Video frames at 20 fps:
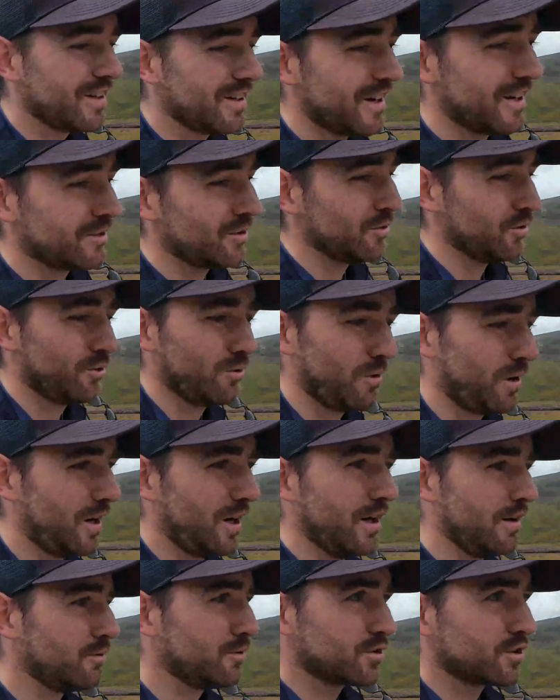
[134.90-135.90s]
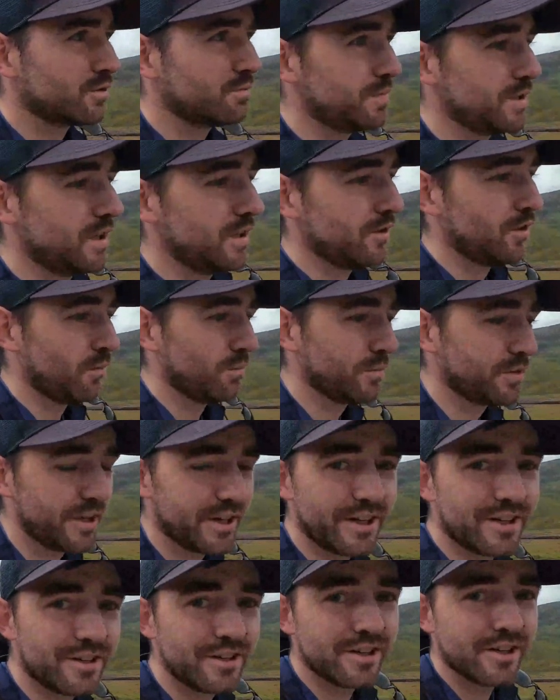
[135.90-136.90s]
I don't know why, I was just being
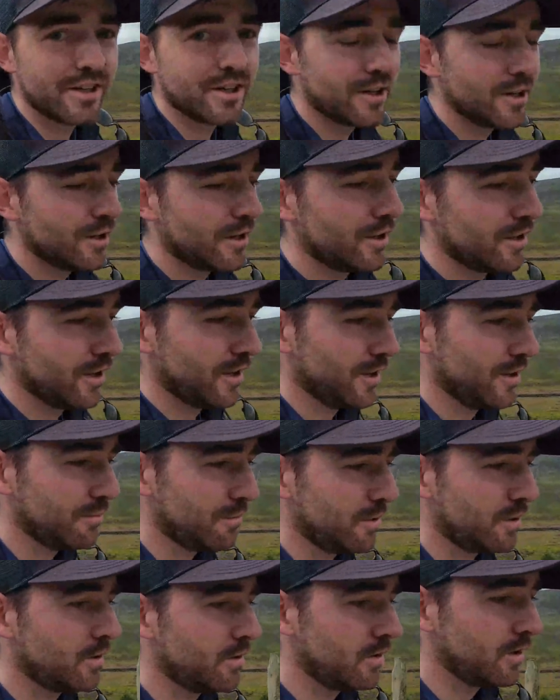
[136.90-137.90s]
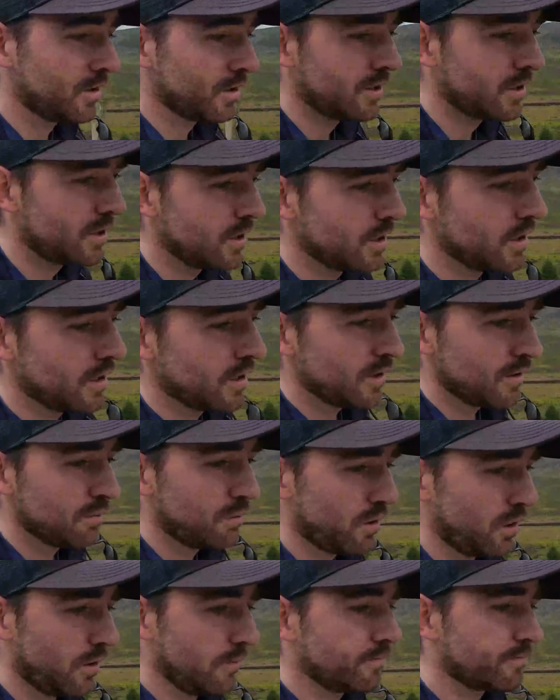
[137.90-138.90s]
a numpty.
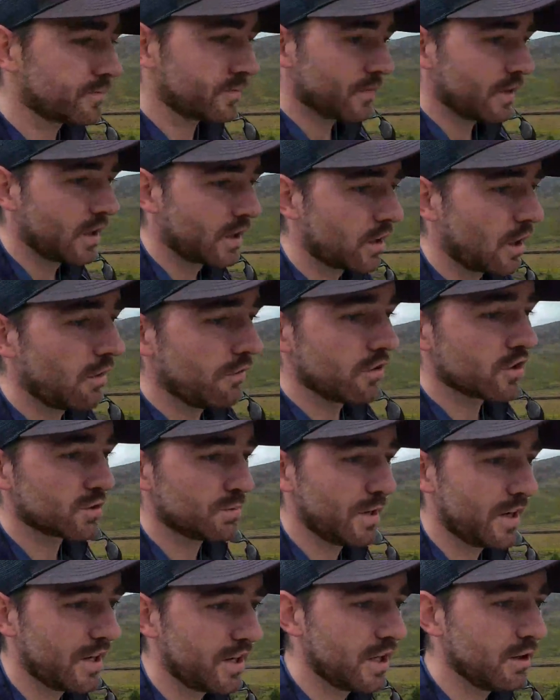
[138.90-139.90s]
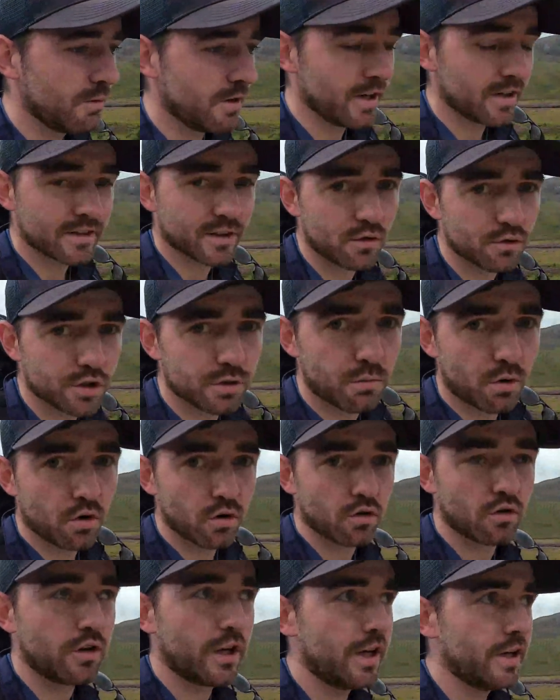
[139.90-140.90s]
But it covers me anyway until
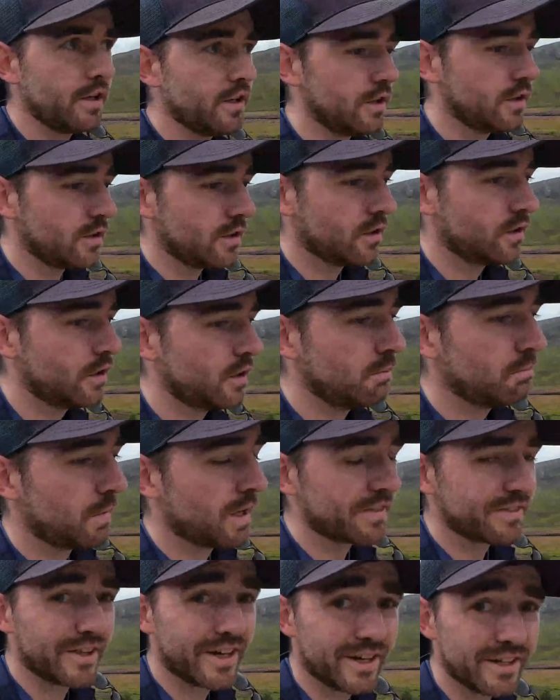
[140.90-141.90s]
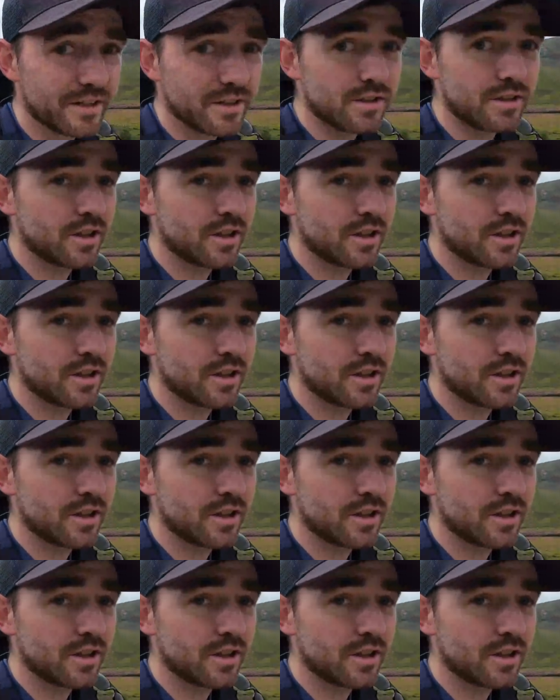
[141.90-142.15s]
tomorrow night, midnight.